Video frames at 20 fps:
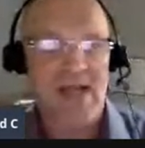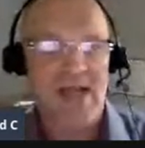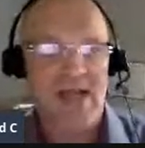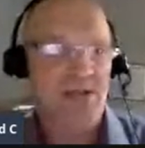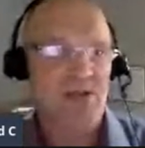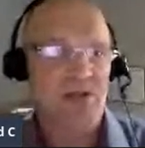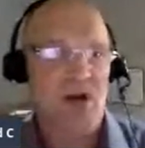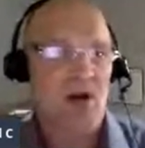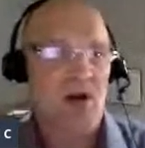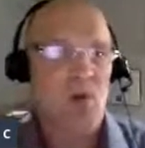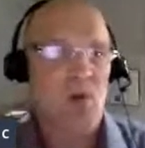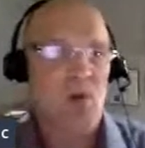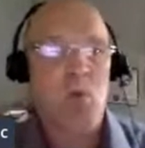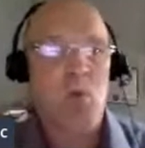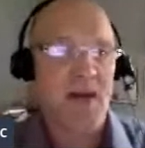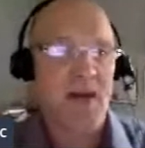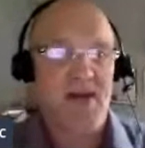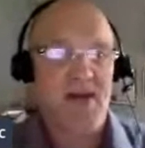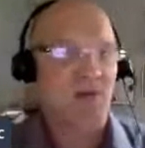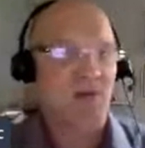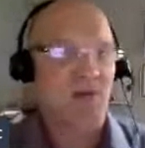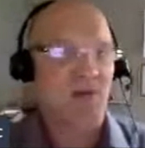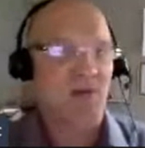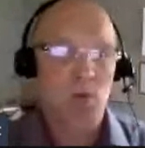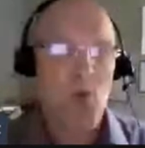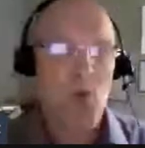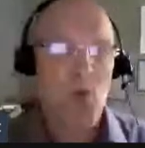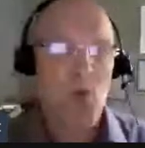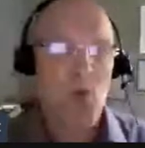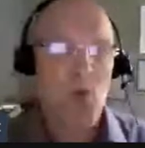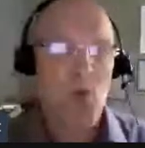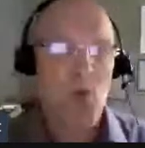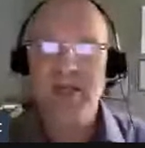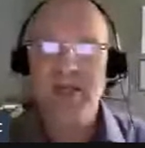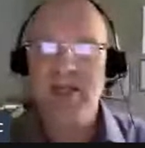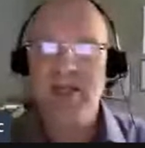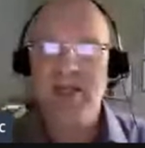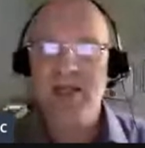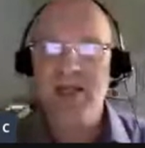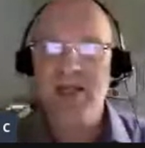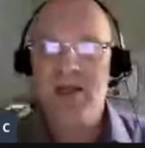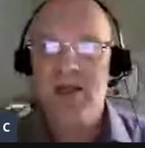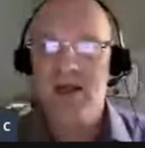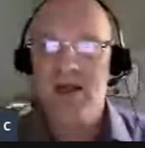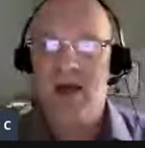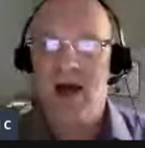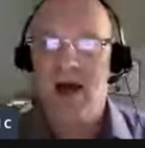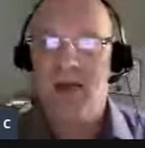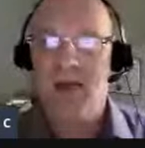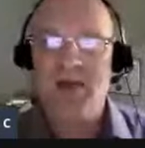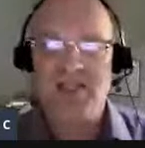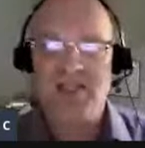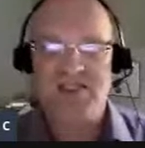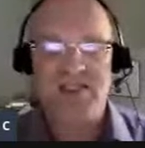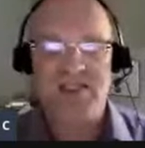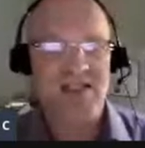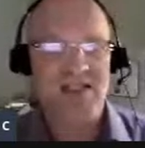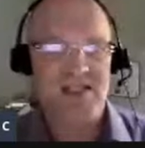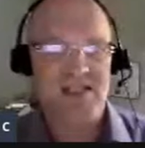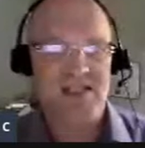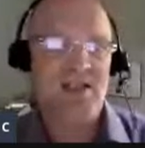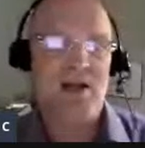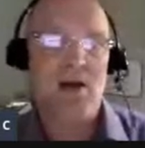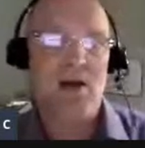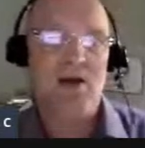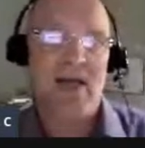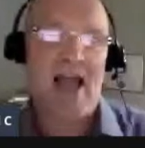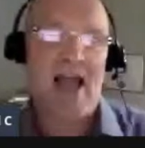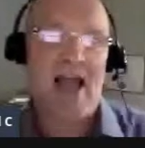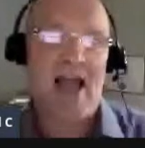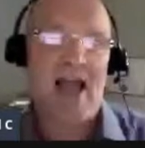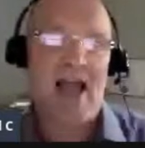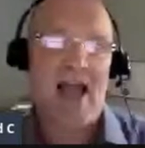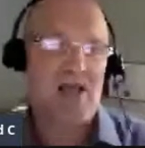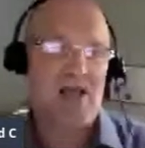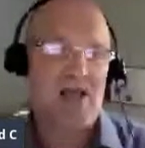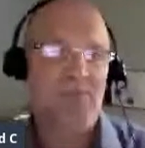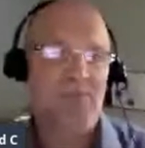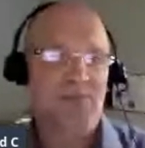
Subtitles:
and dark whatever you want it to be. But it's nice that they already have some